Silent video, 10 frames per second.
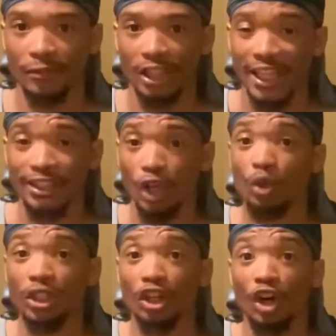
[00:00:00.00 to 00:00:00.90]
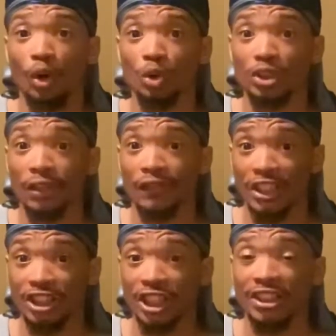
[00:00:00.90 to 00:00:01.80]
That's the only goals of
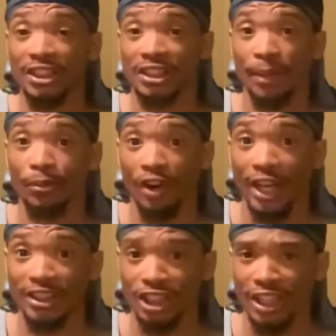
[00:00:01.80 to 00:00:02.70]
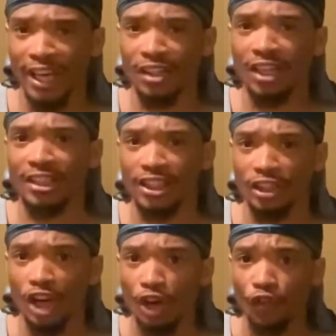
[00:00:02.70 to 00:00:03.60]
these Justice Democrats, to get elected,
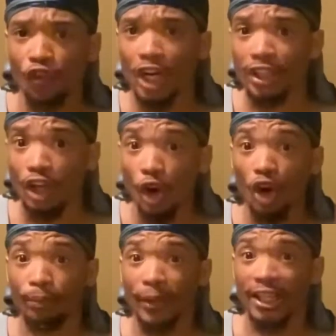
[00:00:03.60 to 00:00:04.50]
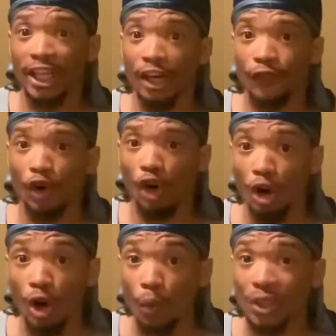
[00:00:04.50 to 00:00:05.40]
run on Medicare for
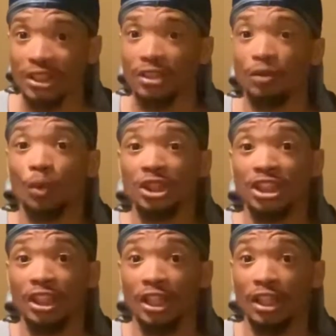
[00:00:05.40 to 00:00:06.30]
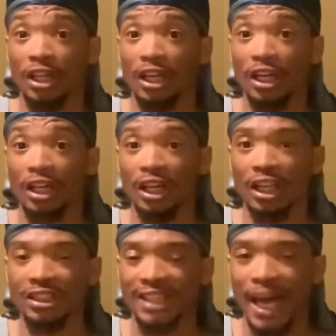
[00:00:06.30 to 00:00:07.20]
All, which the
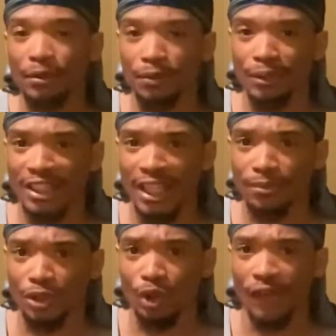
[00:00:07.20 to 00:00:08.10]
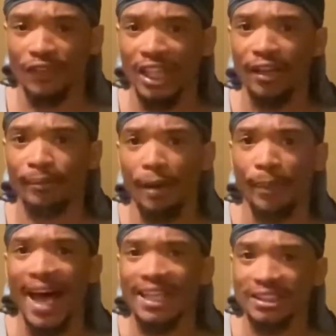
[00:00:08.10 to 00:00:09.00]
establishment Dems don't give a damn about
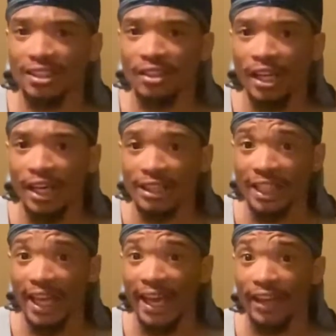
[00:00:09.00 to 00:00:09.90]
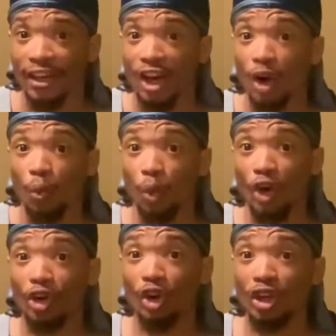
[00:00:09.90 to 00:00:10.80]
passing, and say, hey, we're
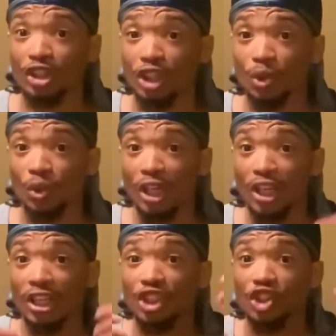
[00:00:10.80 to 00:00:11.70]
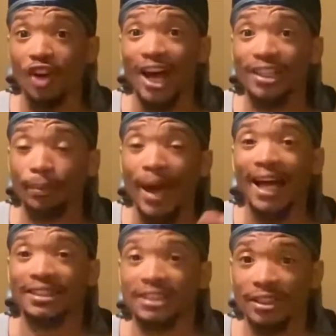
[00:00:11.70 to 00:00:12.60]
going to try to
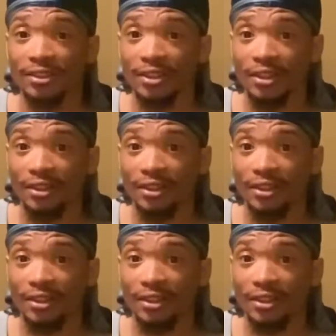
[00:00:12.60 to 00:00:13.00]
pass it